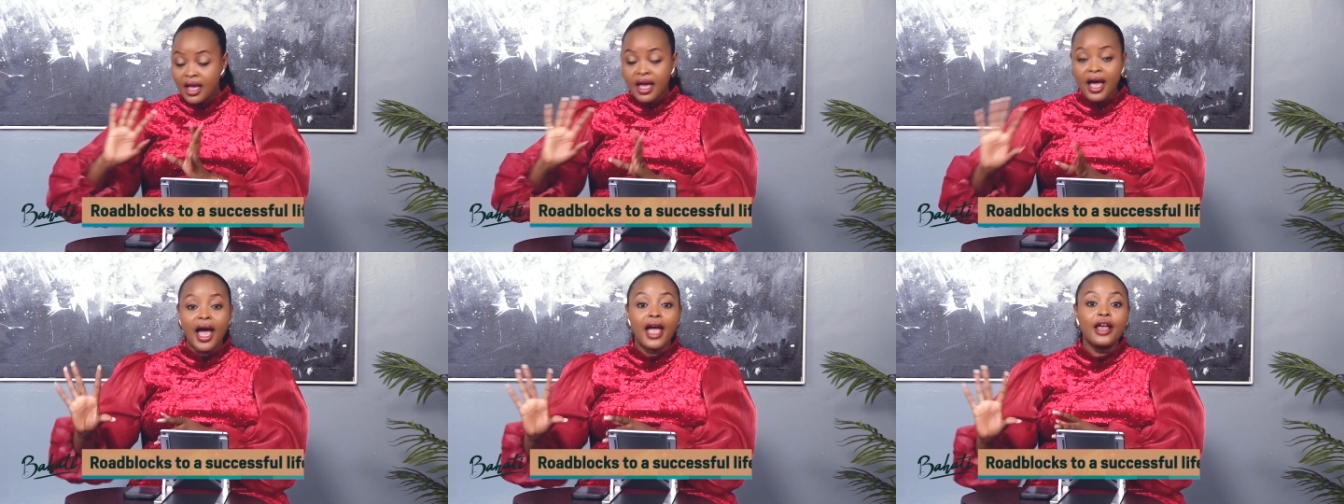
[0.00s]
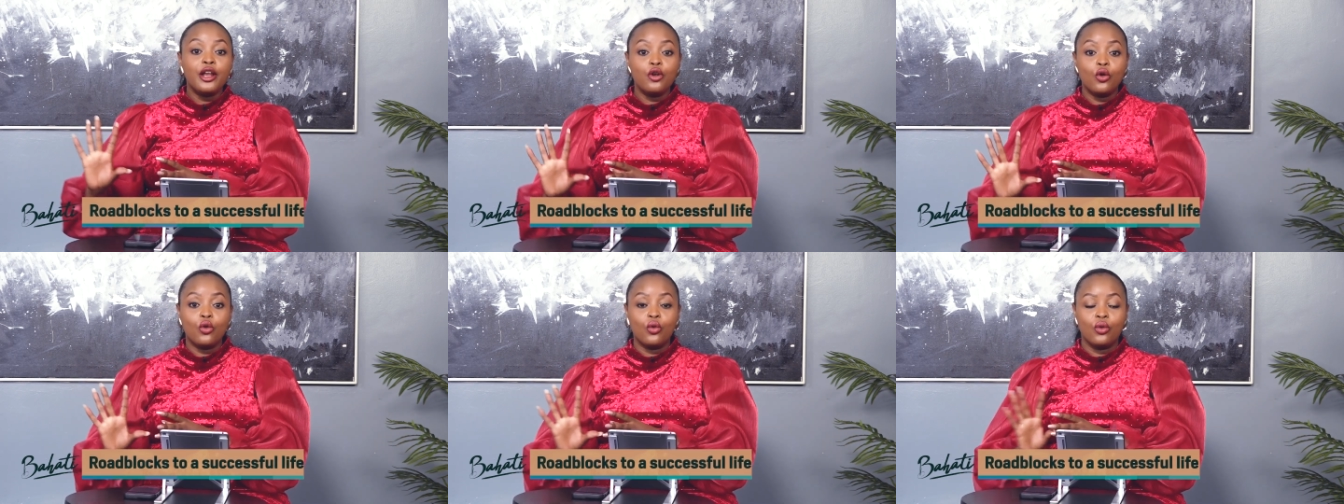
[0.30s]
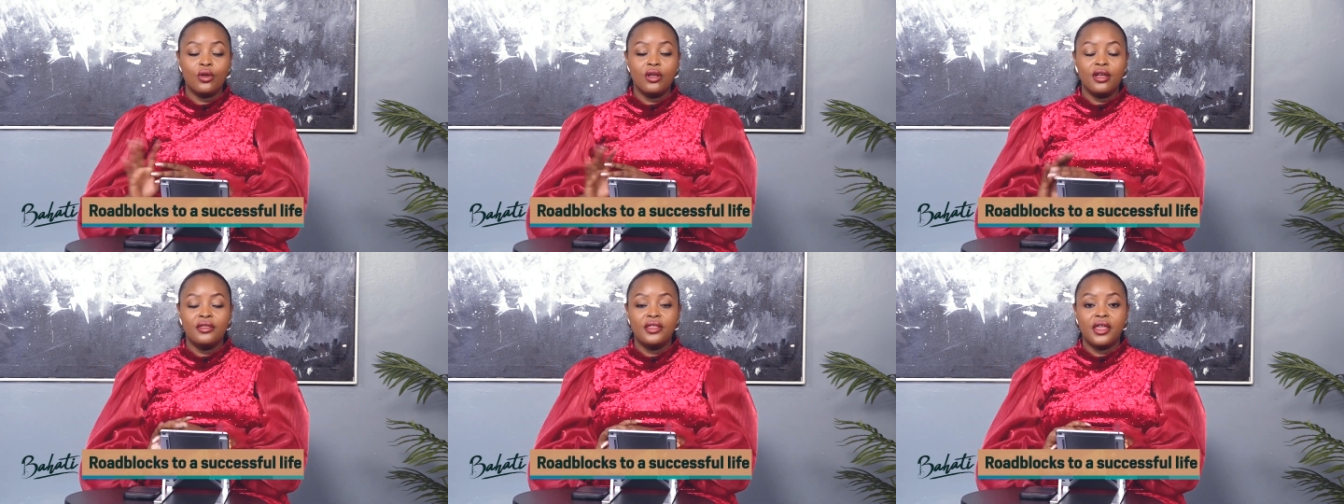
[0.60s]
I
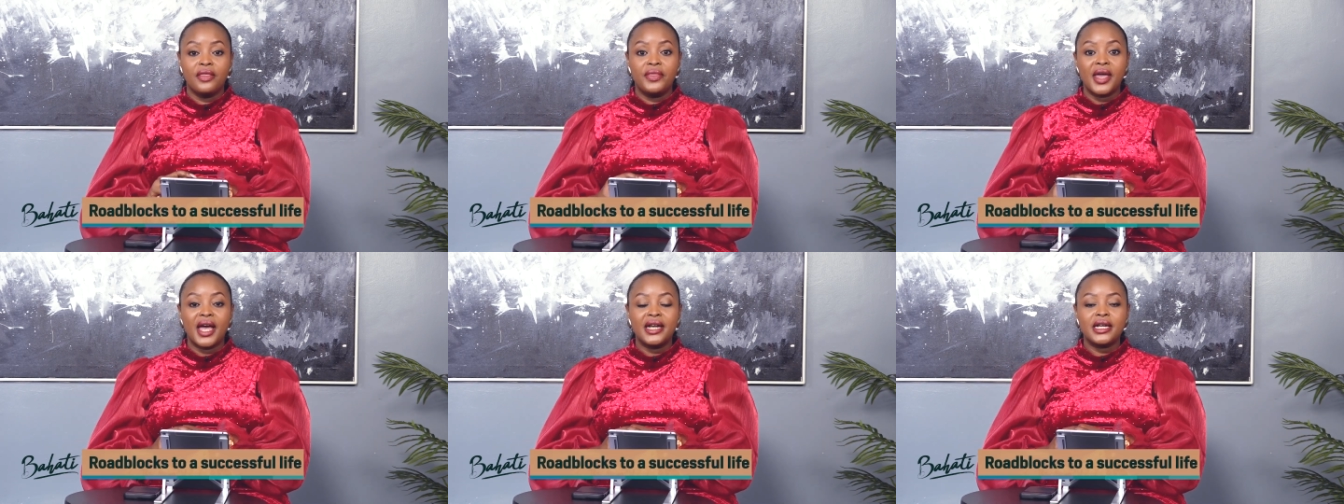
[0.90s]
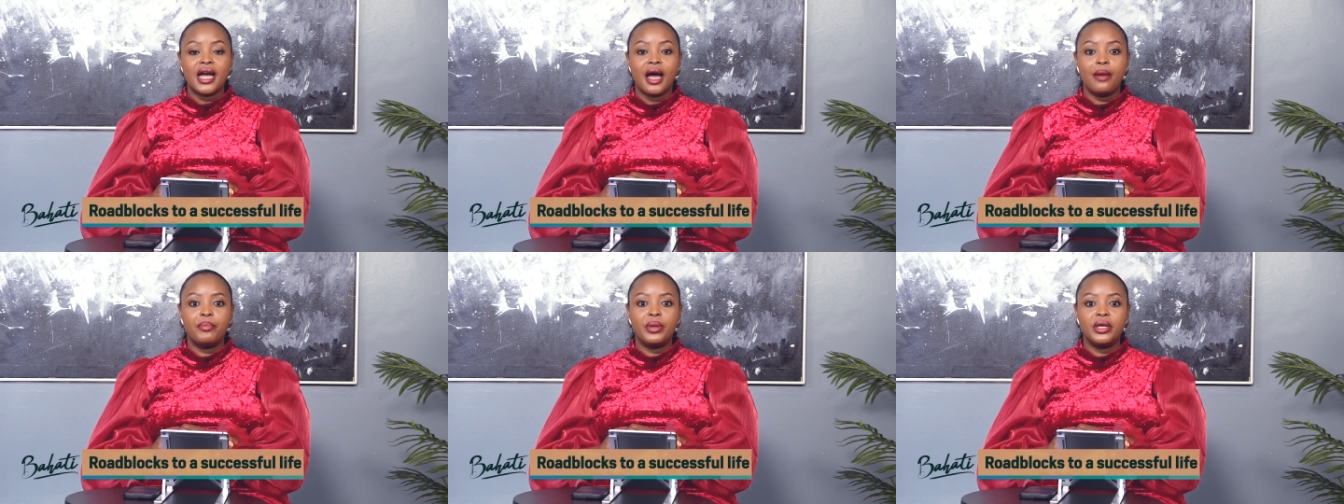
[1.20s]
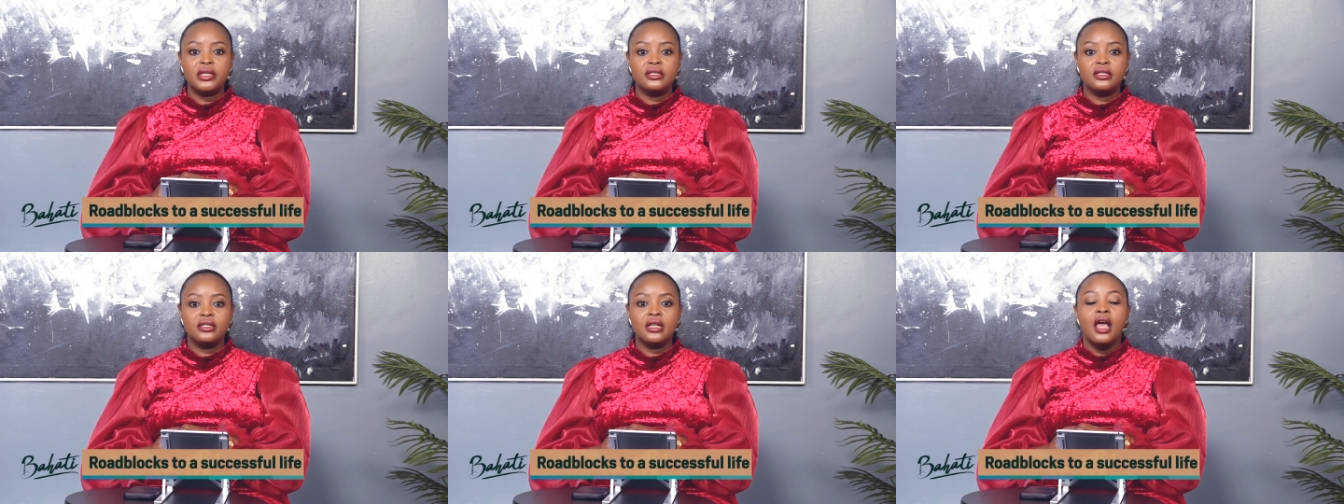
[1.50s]
know that
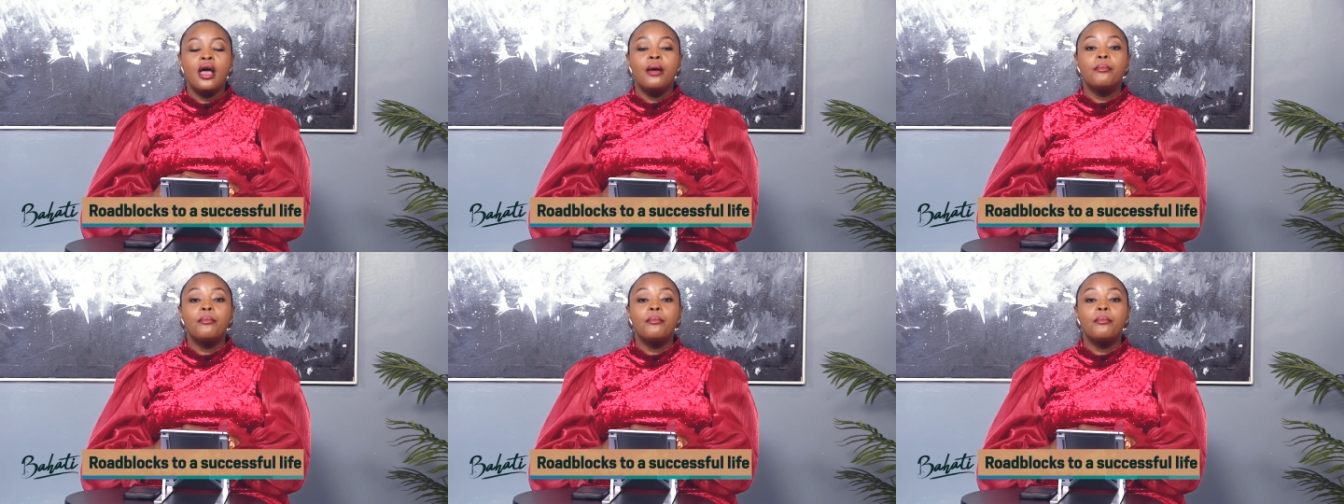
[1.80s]
happens.